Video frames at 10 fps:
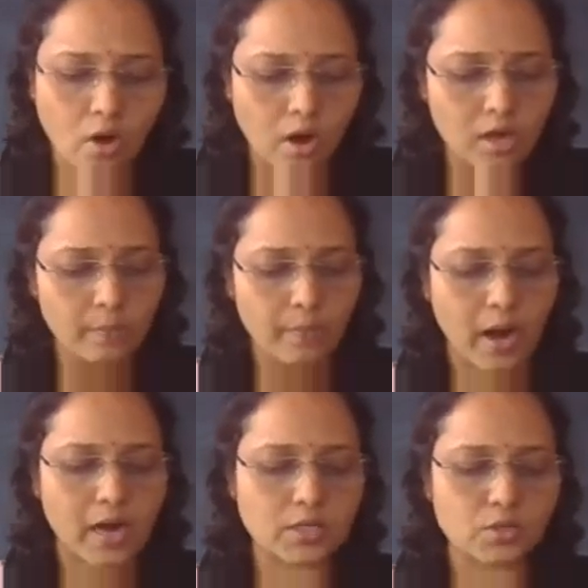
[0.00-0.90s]
all
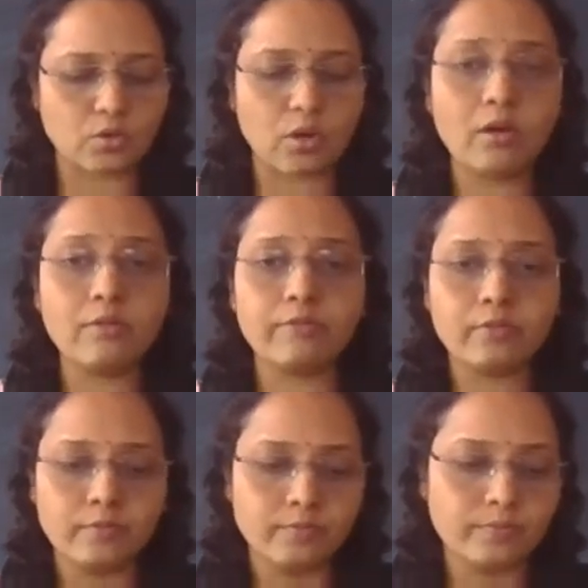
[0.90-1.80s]
parts of
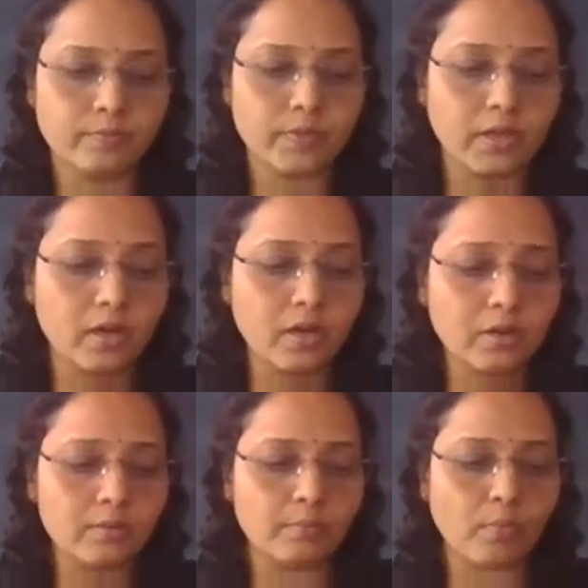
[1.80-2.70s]

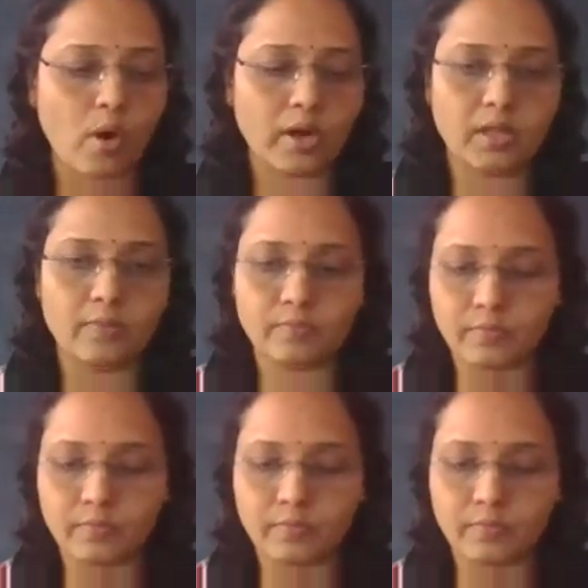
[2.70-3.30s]
their body.